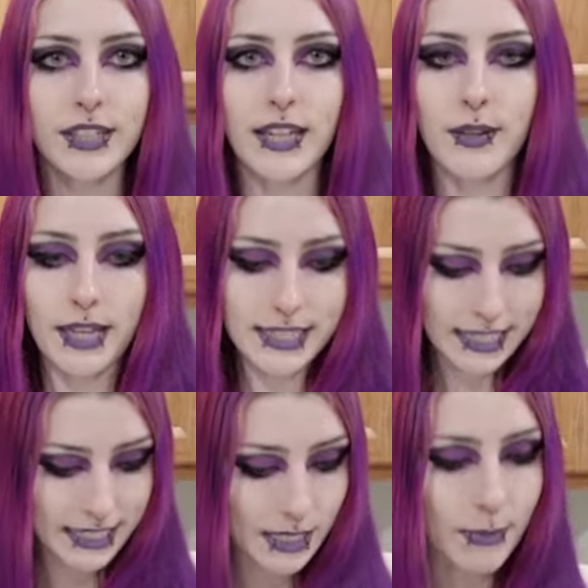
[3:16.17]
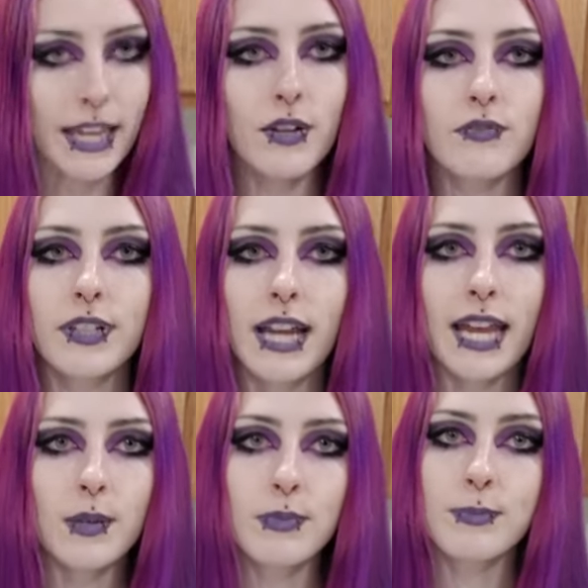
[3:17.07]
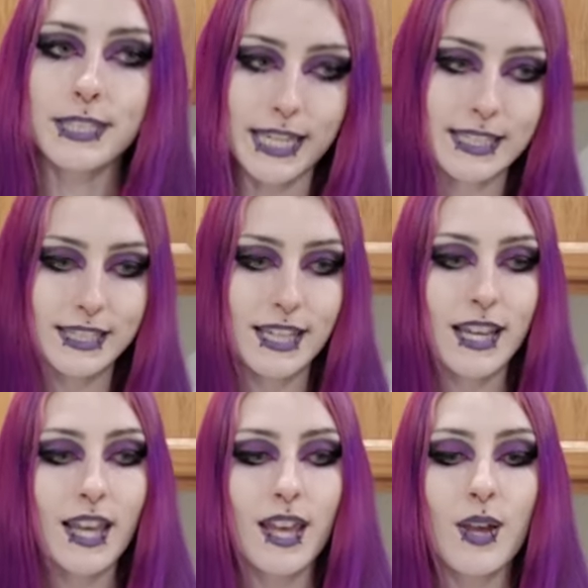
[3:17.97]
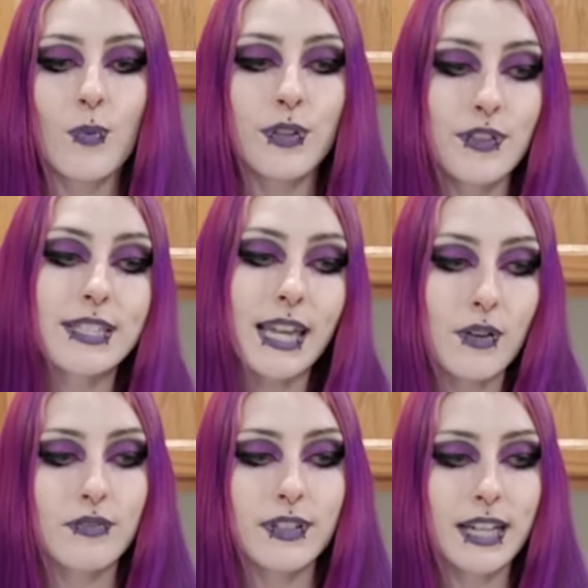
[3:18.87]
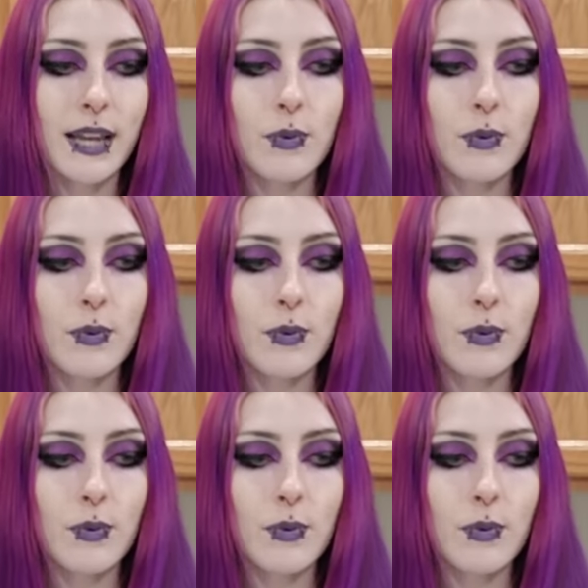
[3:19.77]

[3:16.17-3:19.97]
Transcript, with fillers: And now you guys can see my outfit. I am obsessed with this outfit.